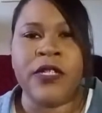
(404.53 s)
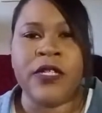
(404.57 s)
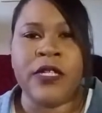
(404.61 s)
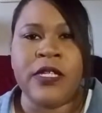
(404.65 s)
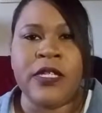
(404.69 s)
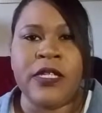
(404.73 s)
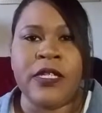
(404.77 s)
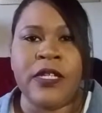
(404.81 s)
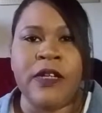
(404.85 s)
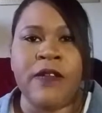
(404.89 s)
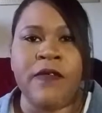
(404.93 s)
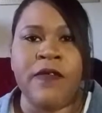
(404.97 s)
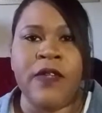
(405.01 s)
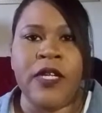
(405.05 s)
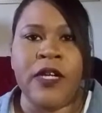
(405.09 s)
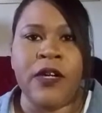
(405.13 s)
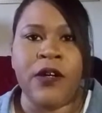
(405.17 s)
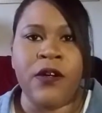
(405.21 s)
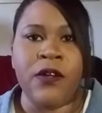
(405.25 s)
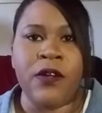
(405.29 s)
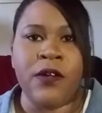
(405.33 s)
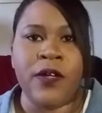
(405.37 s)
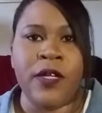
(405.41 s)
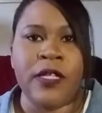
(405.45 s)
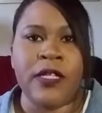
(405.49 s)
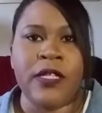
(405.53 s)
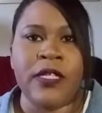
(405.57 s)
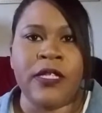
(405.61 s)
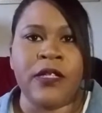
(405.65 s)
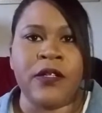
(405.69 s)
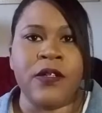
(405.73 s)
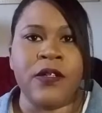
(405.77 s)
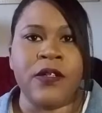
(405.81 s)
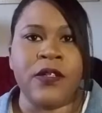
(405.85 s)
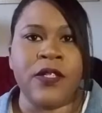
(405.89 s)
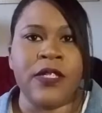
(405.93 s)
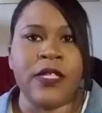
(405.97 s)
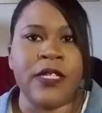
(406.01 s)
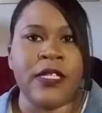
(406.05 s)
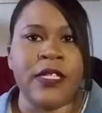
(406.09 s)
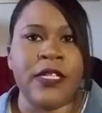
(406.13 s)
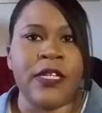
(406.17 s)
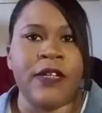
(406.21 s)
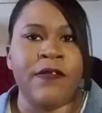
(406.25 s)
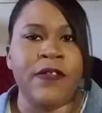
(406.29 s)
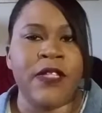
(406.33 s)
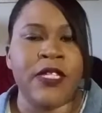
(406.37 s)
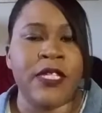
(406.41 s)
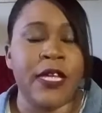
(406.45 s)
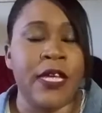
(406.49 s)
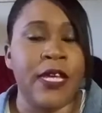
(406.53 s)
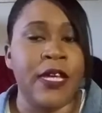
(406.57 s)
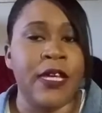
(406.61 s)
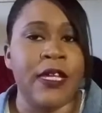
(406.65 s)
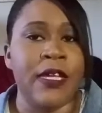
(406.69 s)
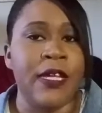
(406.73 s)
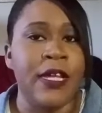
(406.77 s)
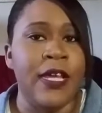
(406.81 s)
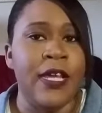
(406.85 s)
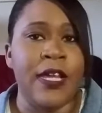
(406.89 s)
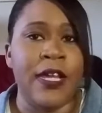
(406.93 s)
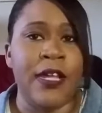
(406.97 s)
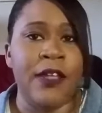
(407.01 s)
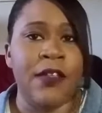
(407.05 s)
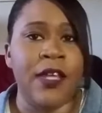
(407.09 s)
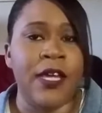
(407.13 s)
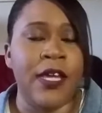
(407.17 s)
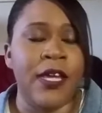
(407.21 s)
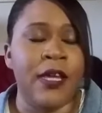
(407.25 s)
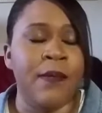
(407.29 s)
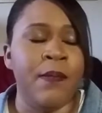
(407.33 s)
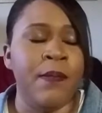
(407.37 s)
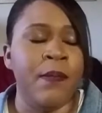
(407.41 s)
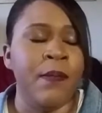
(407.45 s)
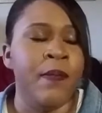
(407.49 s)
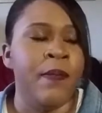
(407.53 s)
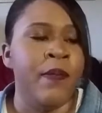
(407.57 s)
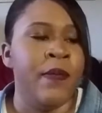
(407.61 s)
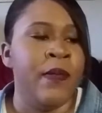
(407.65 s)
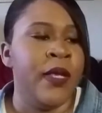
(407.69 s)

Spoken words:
sensitive deodorants or sensitive skin, anything,